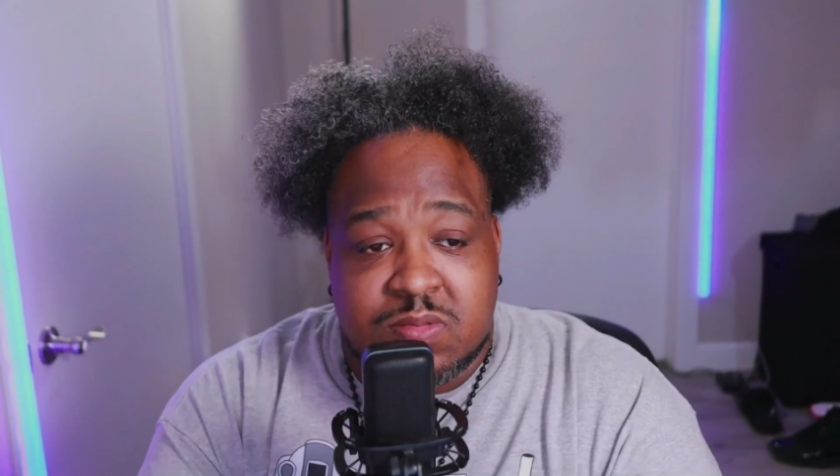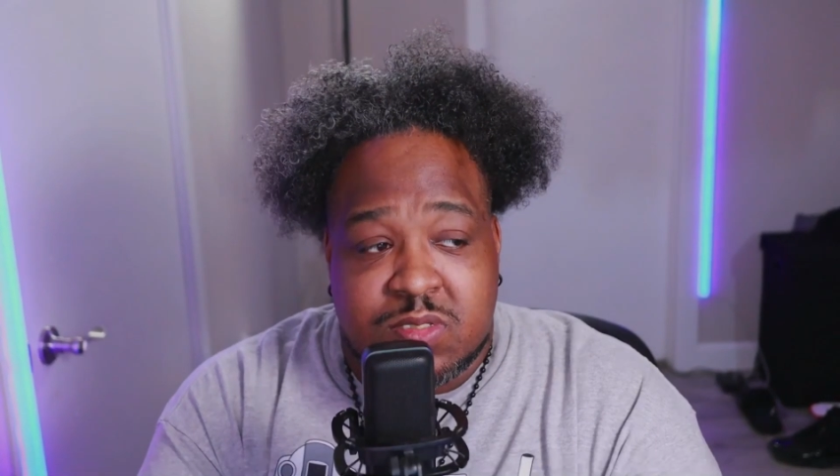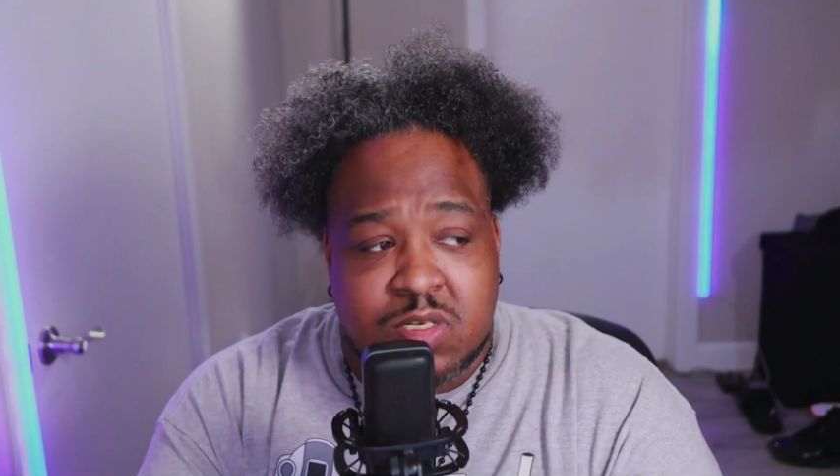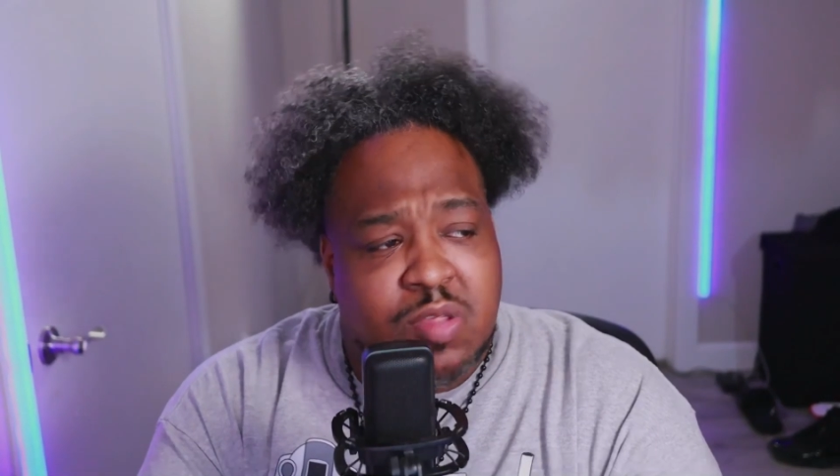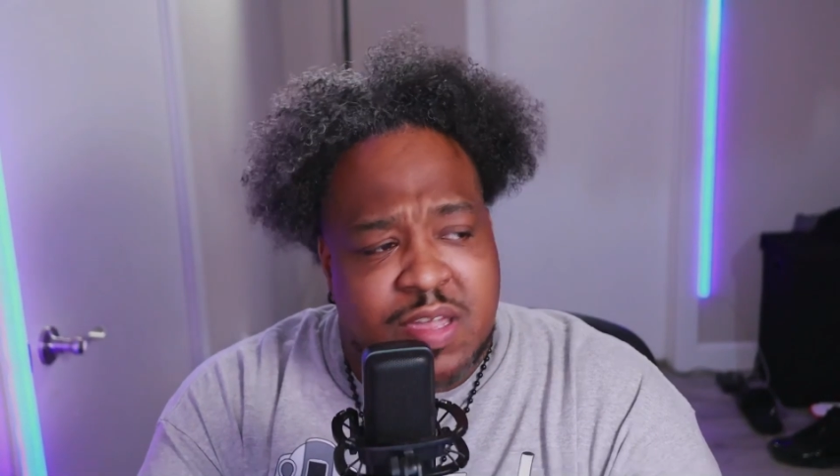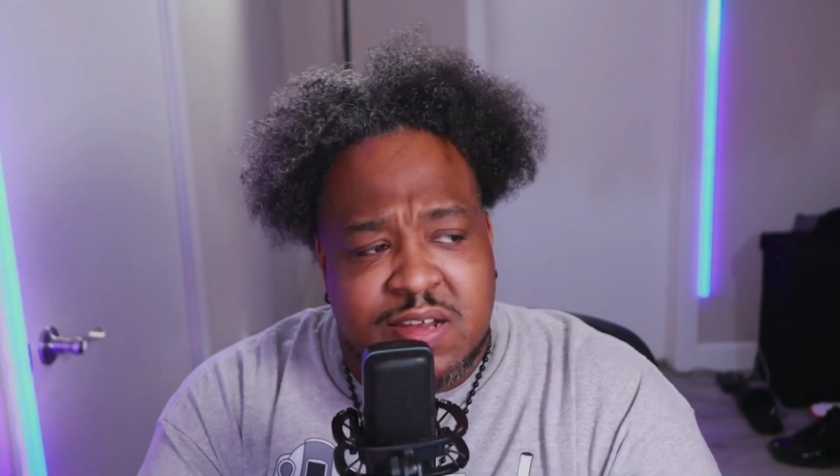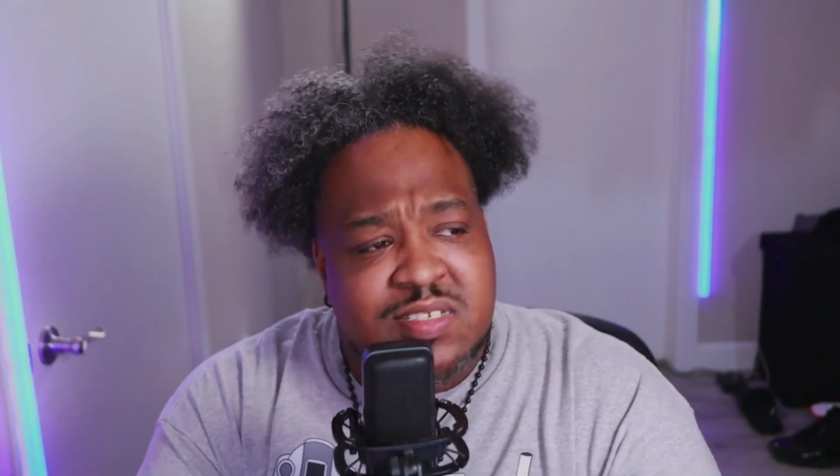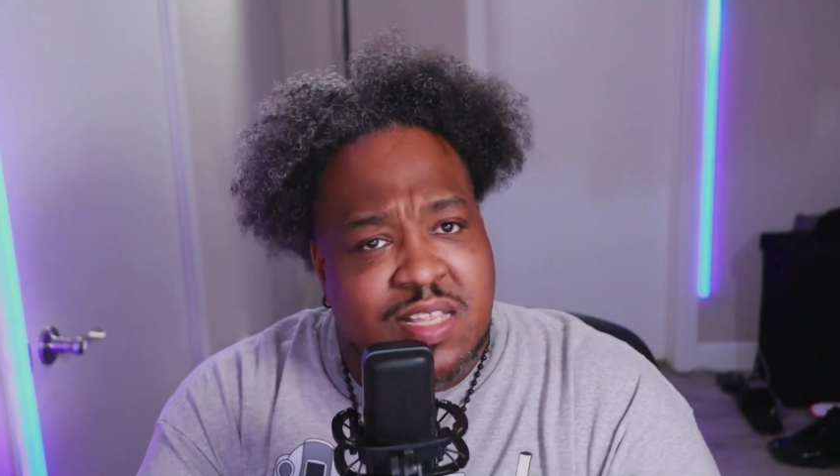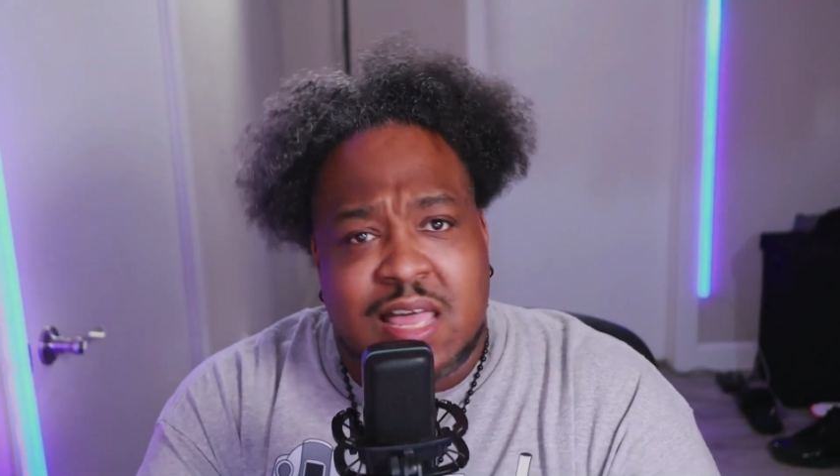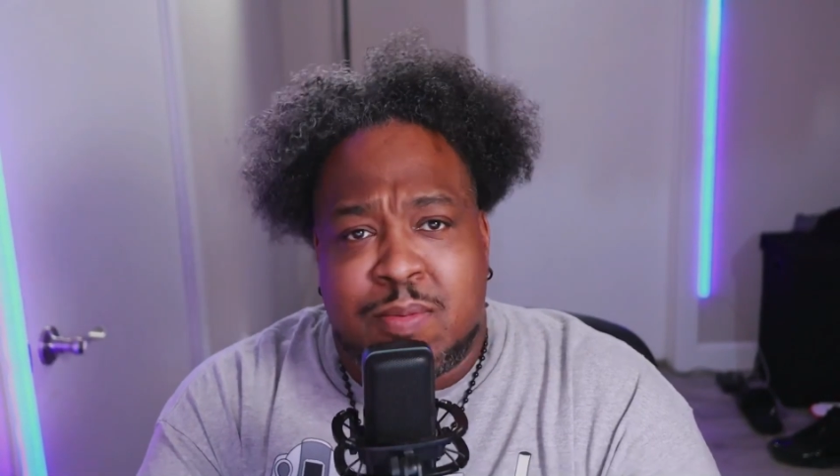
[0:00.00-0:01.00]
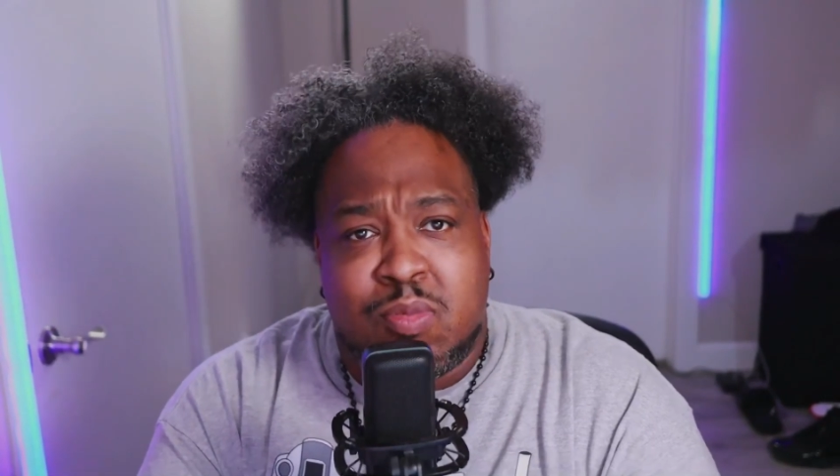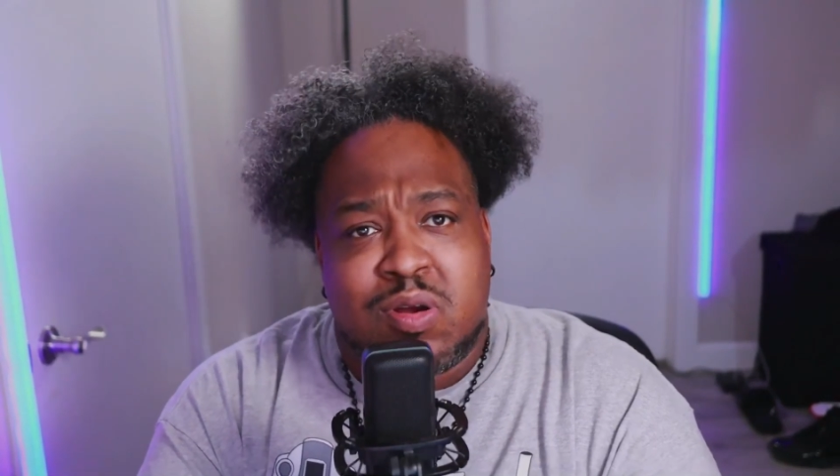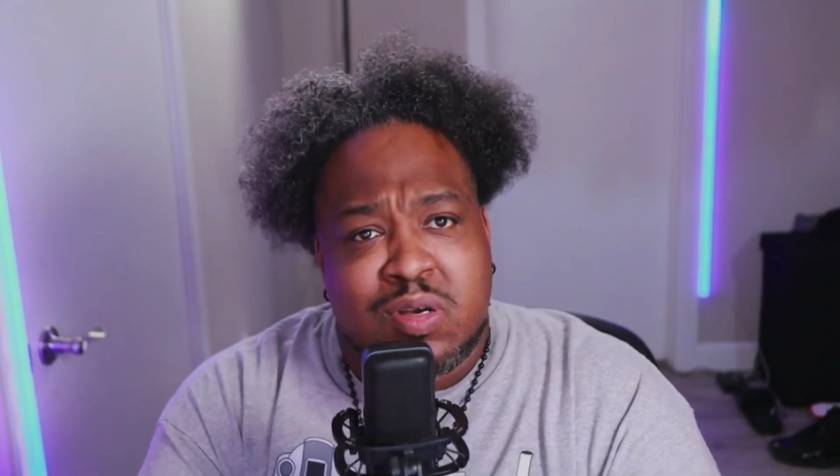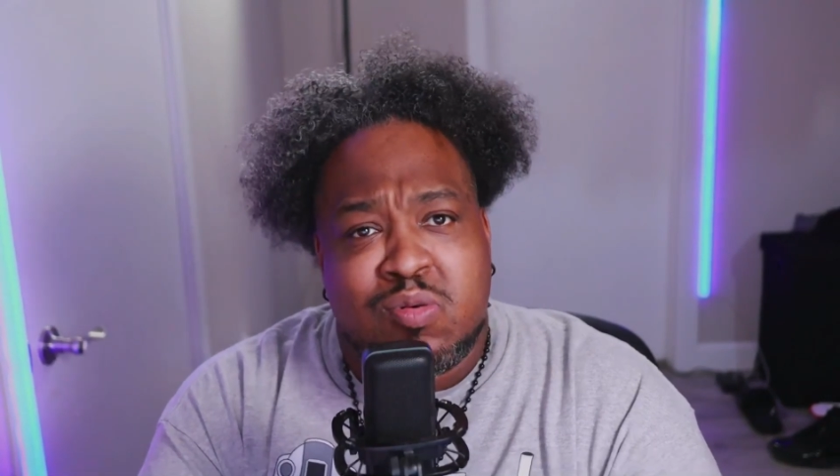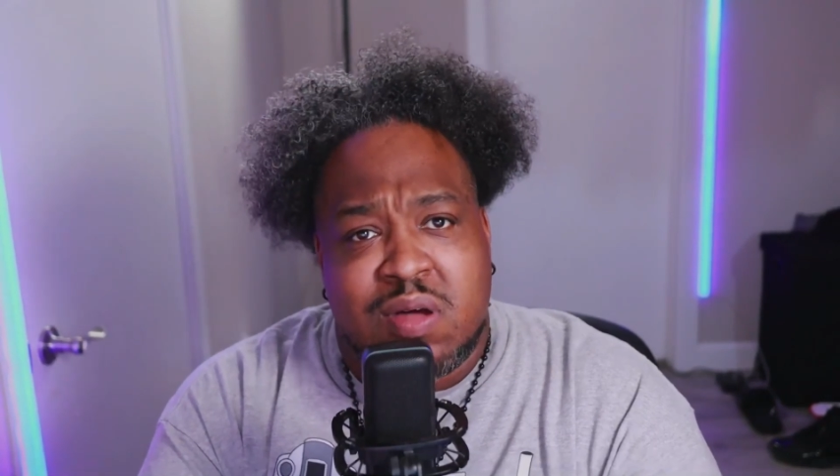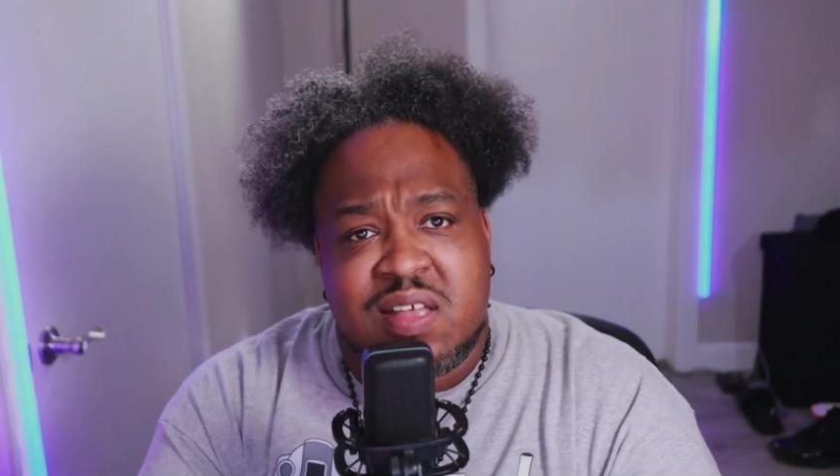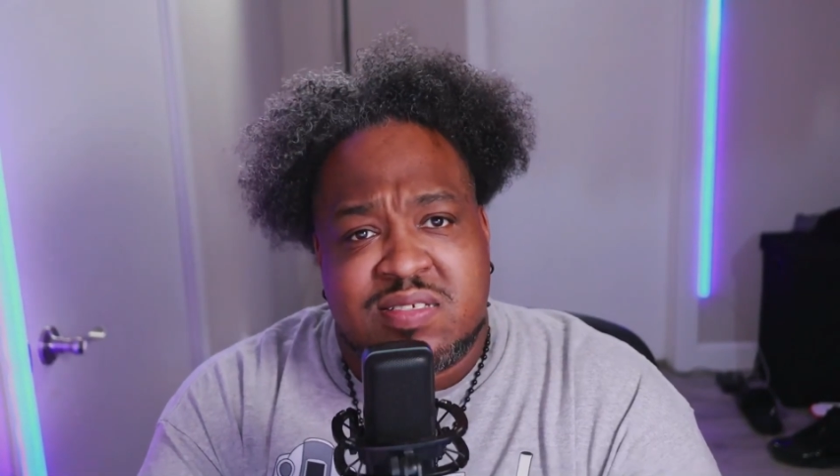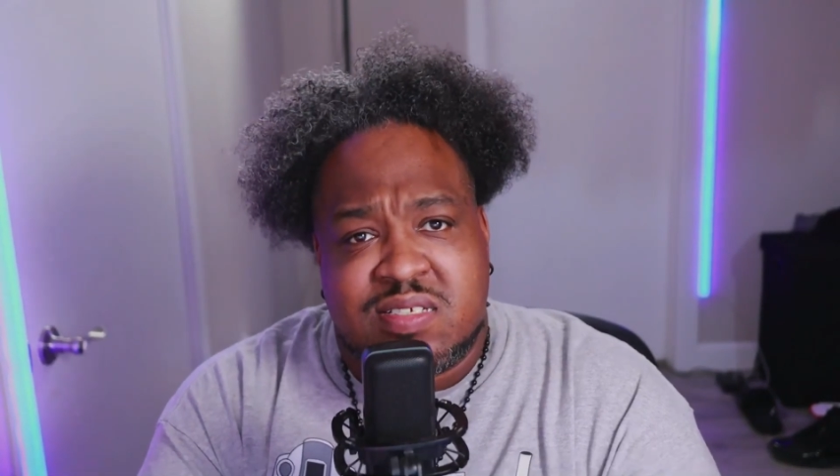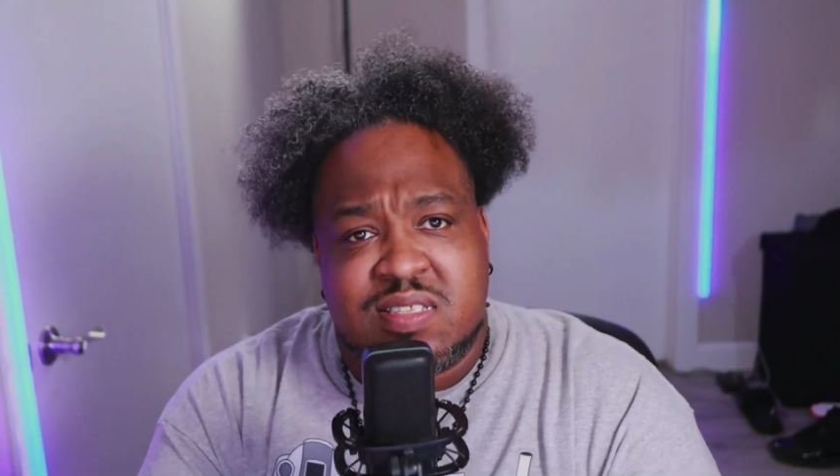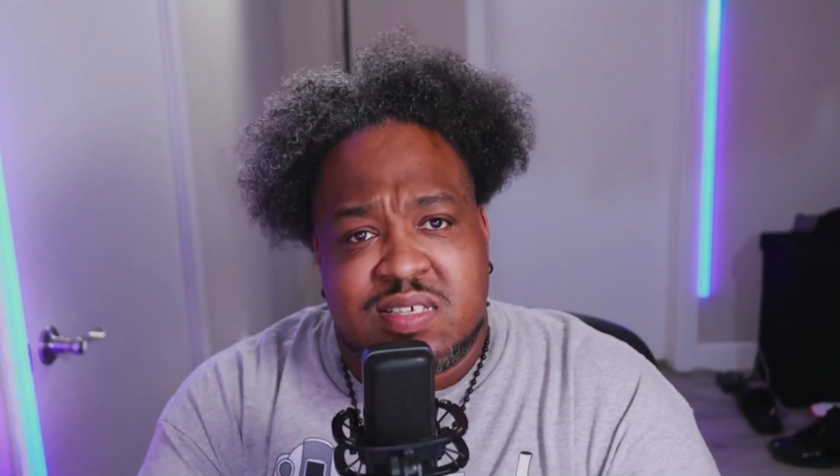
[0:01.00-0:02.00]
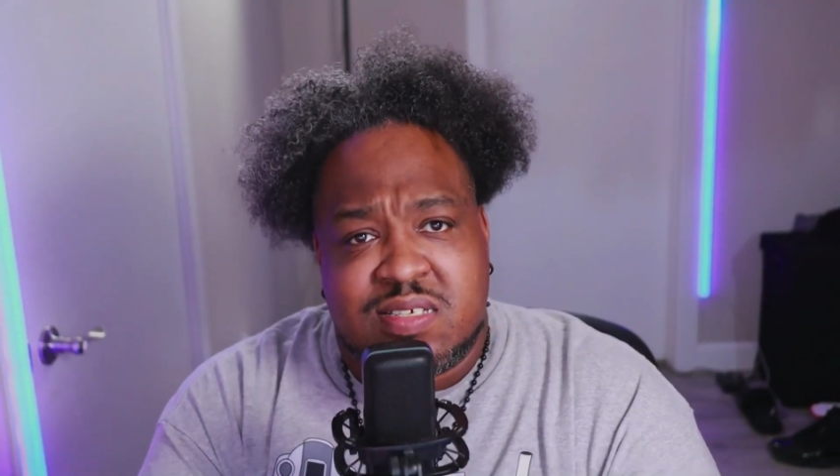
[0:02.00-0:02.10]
so there is a lot more nuance to this.